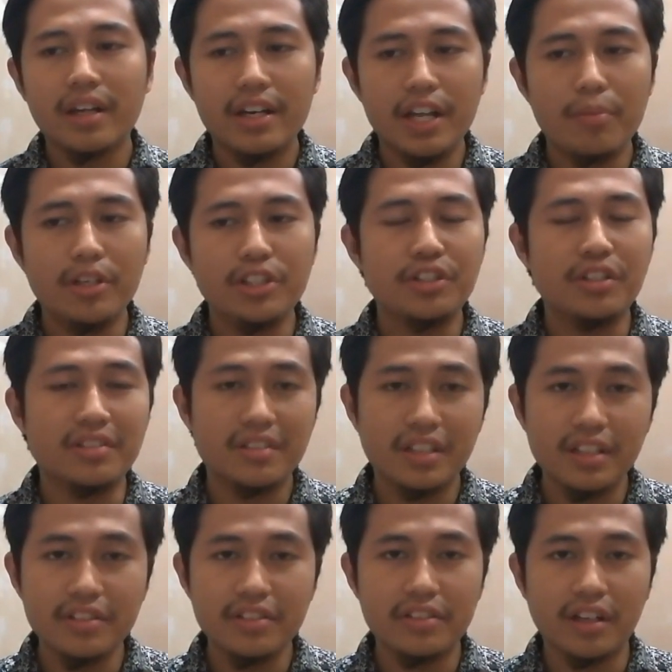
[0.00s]
damage the
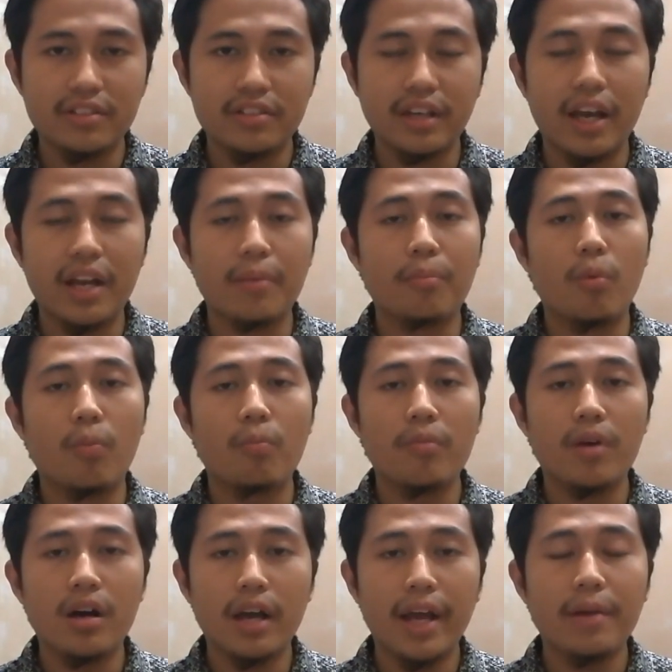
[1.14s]
skin cells
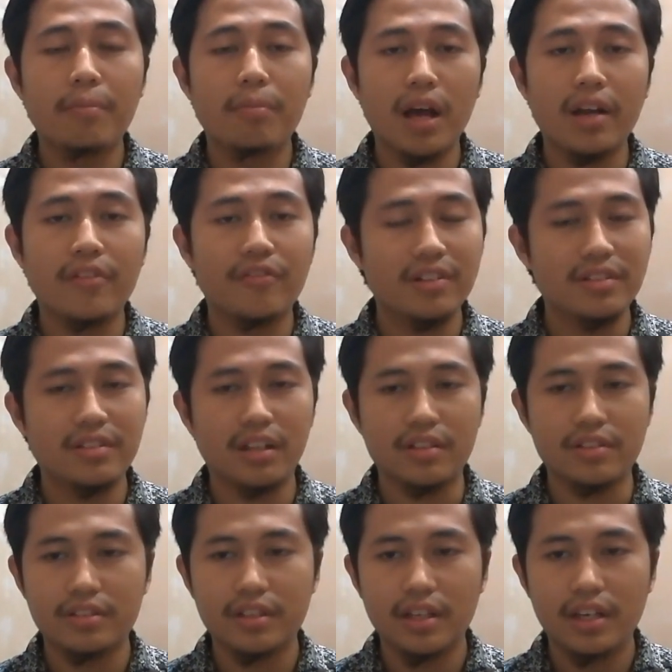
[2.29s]
and blood
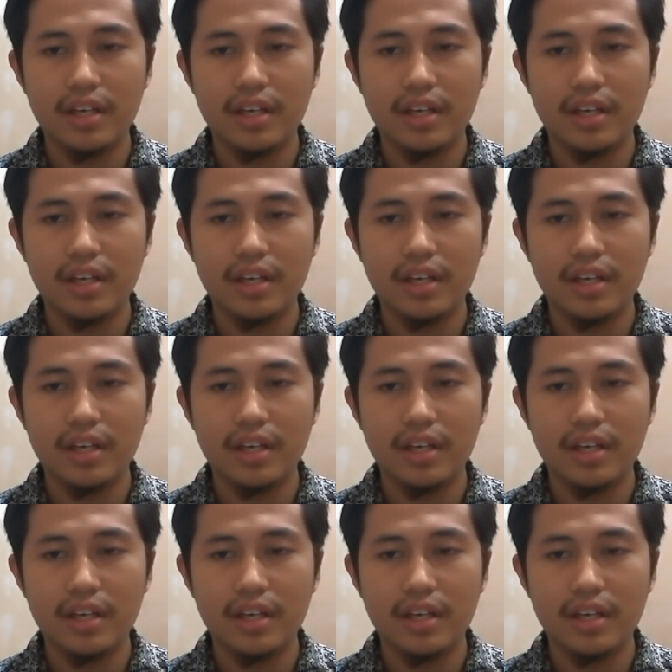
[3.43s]
vessels,